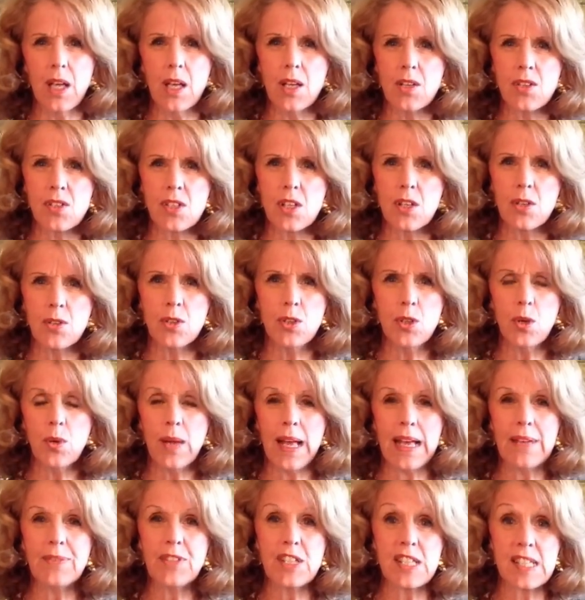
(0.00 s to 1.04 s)
So you don't
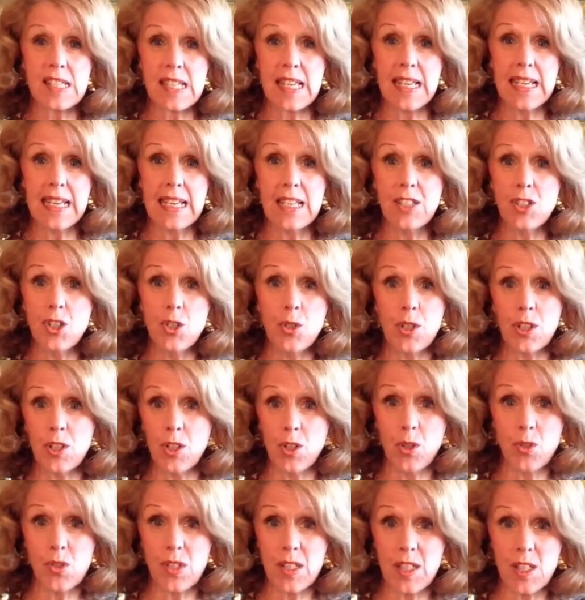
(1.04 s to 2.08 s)
have to sage. You can
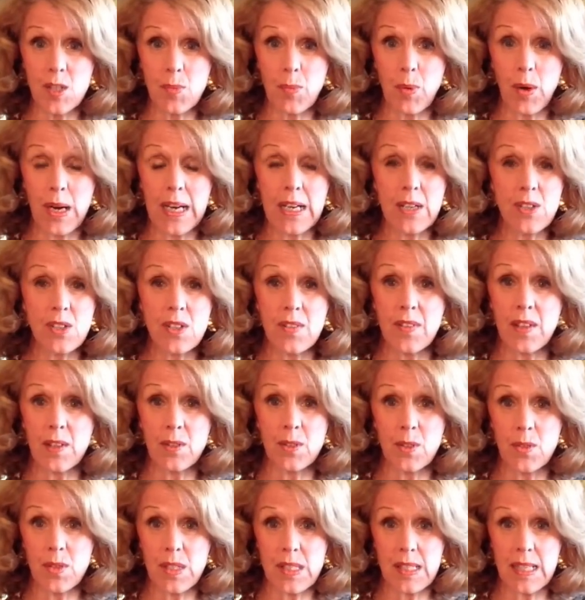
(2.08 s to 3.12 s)
use these prayers and they'll
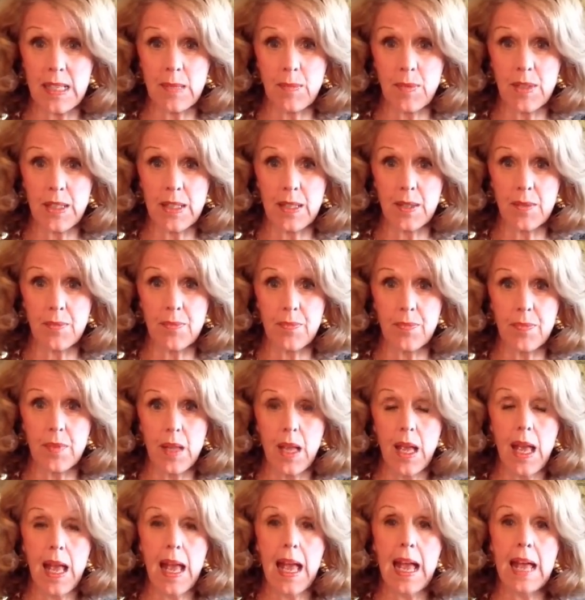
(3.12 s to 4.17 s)
do the same thing.
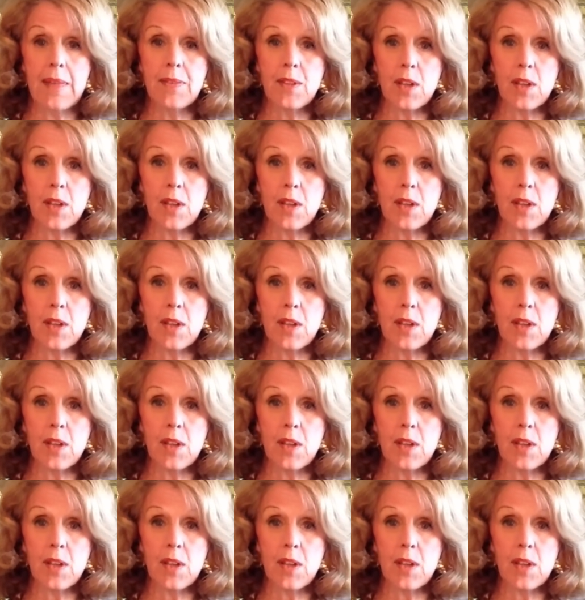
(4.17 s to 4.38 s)
And the